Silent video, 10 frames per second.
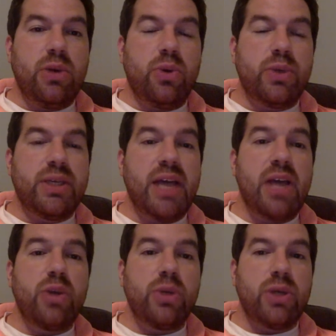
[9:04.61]
course
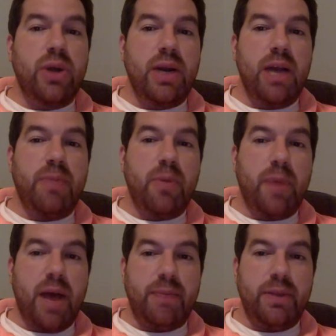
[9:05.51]
schedule. It's already up on
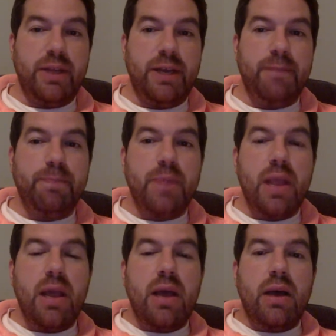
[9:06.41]
Populi
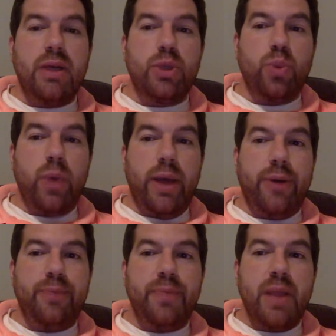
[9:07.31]
as
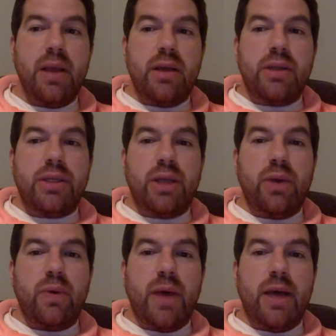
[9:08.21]
well.
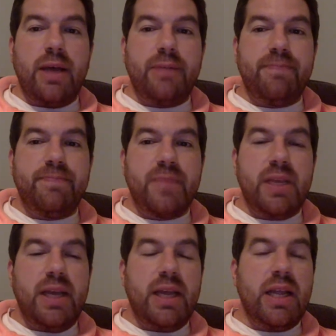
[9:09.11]
So,
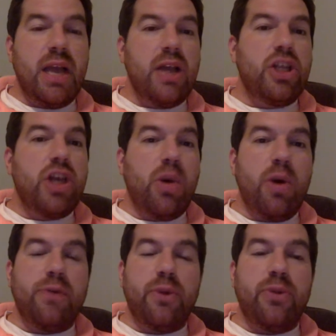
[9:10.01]
again, don't
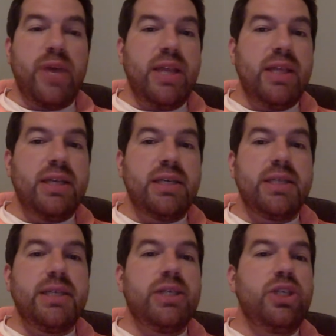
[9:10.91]
overthink this.
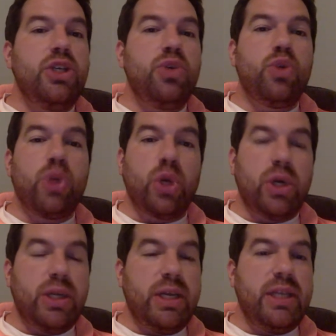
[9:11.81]
This is you
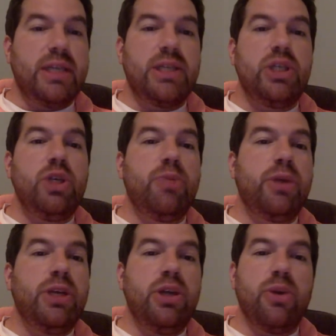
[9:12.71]
journaling. This is you
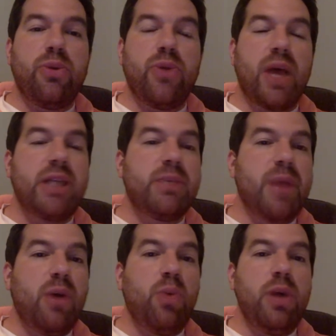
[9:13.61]
putting your thoughts
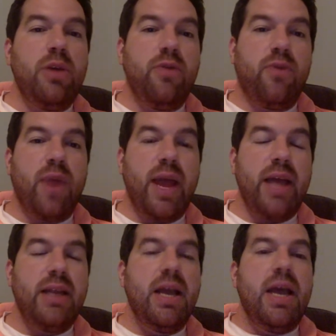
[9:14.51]
about what you've
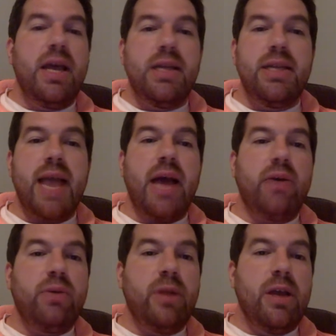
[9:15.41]
read
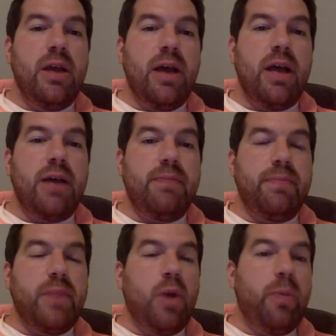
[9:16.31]
down
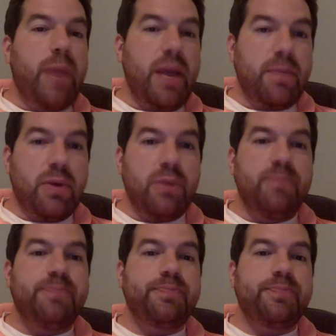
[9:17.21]
on paper